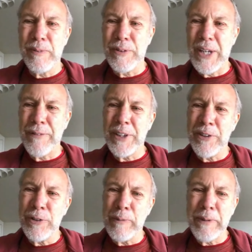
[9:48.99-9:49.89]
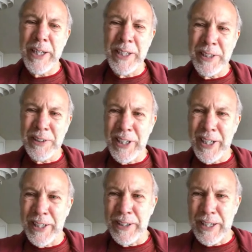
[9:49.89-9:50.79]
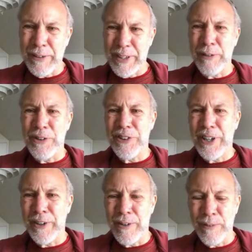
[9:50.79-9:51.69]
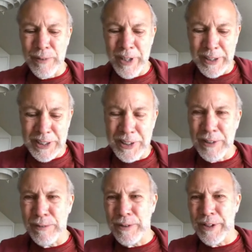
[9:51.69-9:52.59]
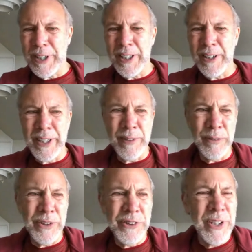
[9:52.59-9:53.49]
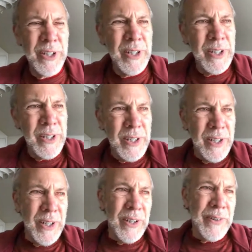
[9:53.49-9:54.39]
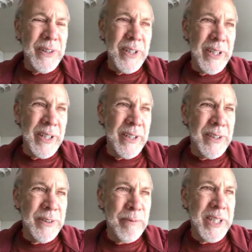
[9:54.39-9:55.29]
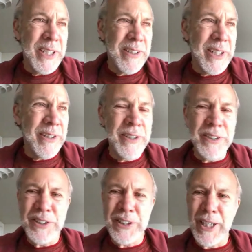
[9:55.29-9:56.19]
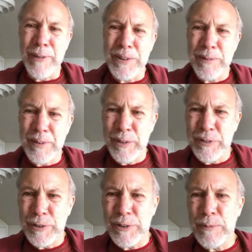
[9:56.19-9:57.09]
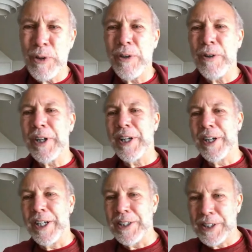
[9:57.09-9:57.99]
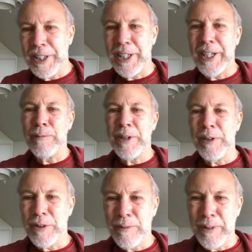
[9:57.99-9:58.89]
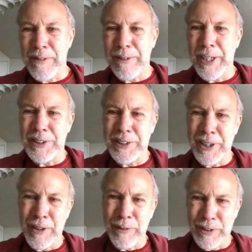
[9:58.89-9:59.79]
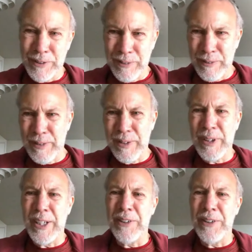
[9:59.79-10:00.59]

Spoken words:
having to do a painting a day, that was how I realized it for the deadline, was Okay, break it down into steps, which was more organized than I had been with my fantasy art, and